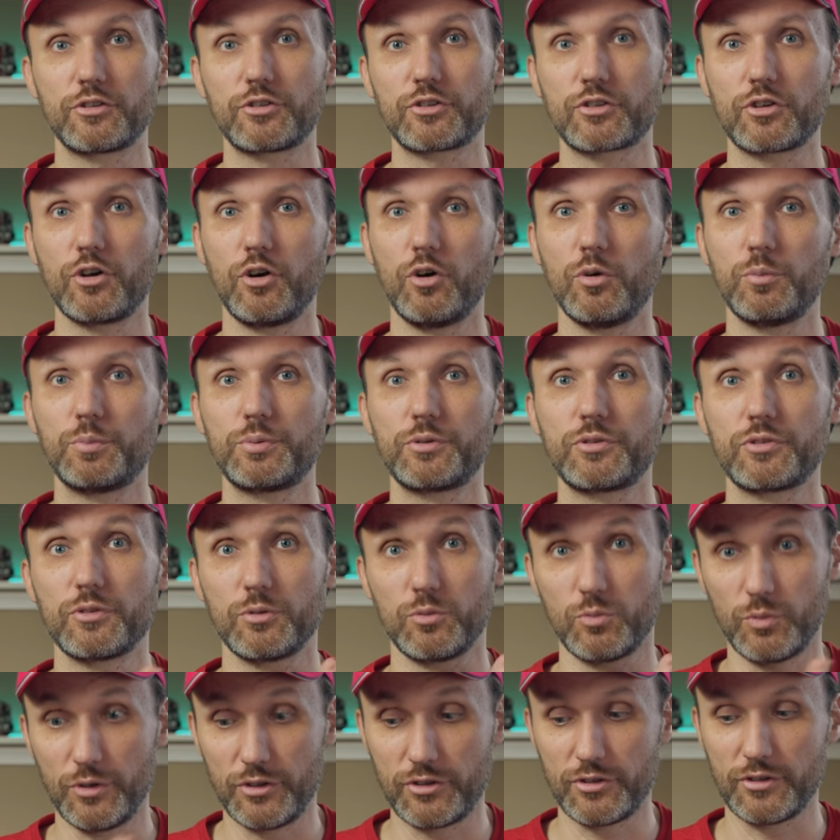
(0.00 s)
scopes
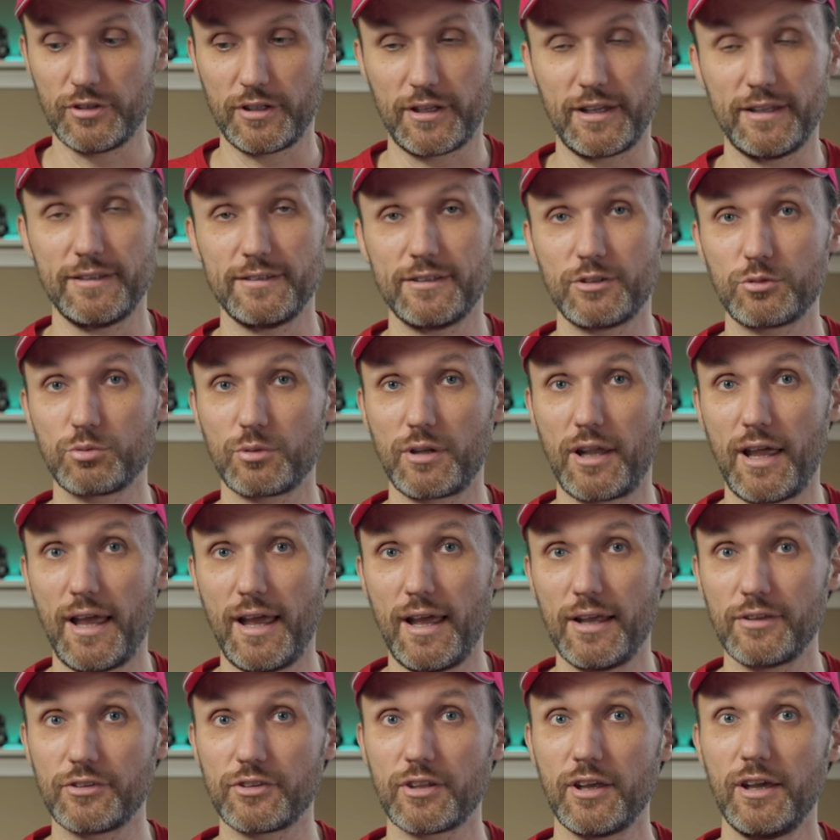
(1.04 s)
which again this one
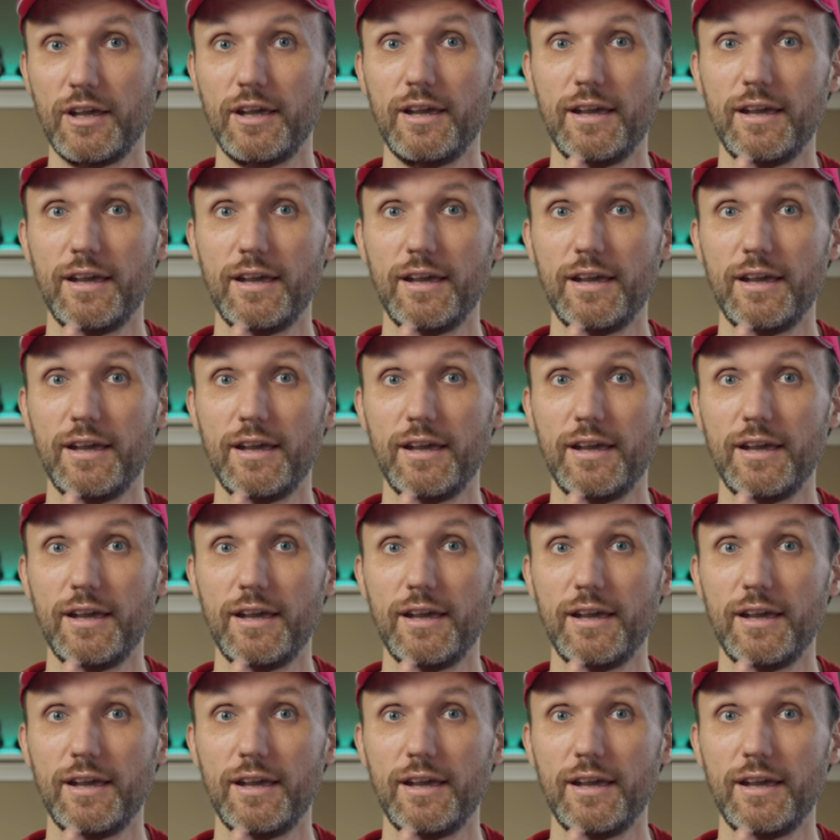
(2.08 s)
has